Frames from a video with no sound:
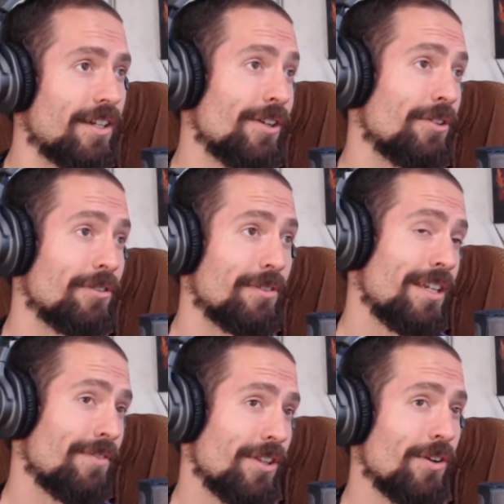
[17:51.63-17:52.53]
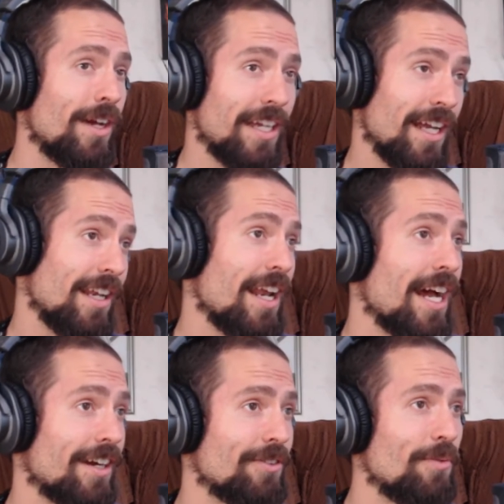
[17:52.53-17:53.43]
oh, even though I got
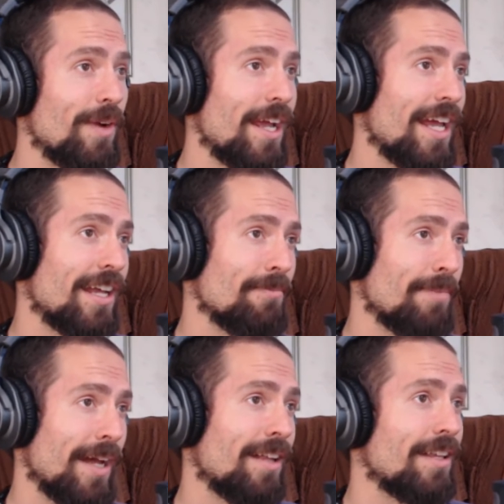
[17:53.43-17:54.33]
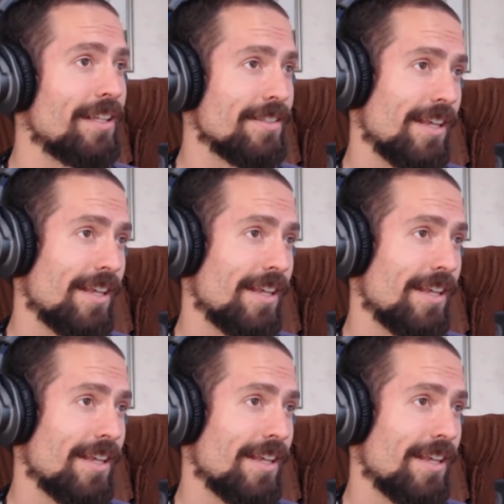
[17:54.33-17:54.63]
knocked way out of balance,